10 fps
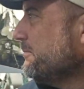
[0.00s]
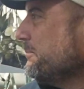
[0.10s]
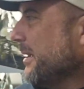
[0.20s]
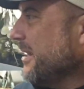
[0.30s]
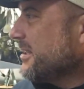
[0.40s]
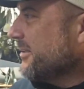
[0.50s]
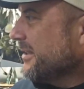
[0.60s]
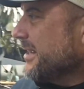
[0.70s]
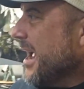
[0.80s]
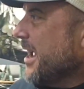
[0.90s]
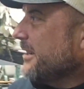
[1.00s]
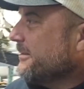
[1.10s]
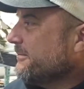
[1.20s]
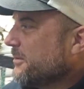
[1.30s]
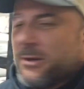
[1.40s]
Beast of a tank.
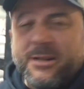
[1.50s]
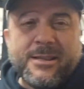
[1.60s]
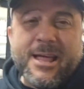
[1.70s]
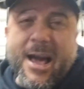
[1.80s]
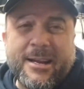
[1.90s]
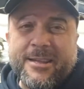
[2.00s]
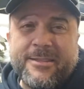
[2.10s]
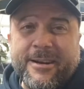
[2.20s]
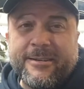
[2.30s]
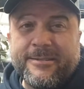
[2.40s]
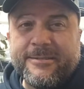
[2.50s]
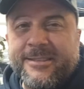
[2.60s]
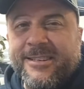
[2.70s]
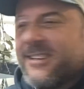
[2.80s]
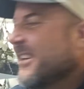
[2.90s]
Put a lot in there.
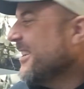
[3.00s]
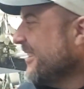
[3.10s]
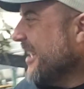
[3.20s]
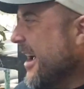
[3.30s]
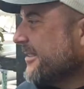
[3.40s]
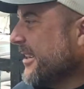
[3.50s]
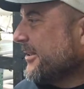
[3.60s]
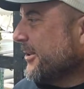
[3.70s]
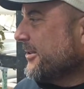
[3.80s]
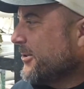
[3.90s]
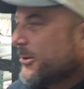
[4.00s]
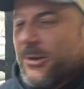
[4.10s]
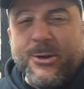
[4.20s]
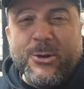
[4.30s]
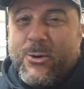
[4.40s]
A lot of cichlids.
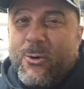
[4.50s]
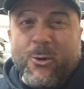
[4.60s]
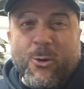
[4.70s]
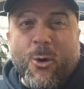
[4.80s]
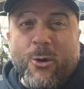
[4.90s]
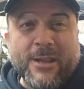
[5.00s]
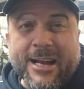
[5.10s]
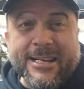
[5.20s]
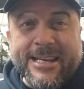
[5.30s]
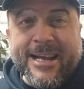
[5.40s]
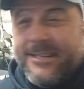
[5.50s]
Or a whole lot of neon